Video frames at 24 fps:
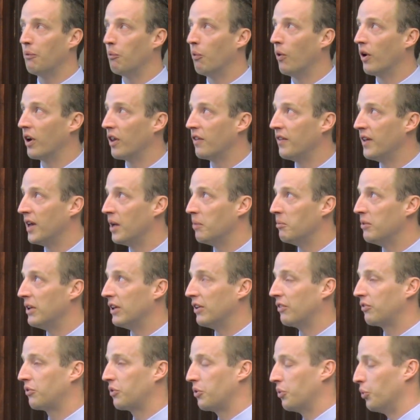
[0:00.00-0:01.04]
One of them
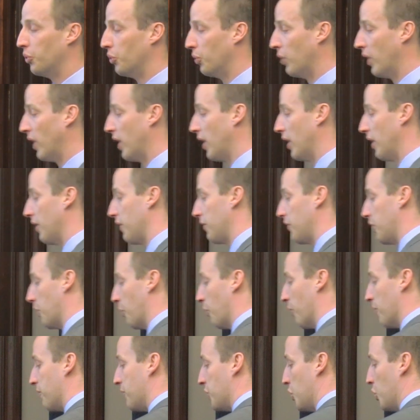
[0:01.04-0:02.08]
is through uh, the
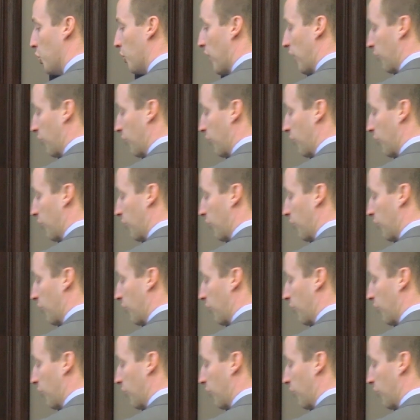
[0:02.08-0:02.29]
review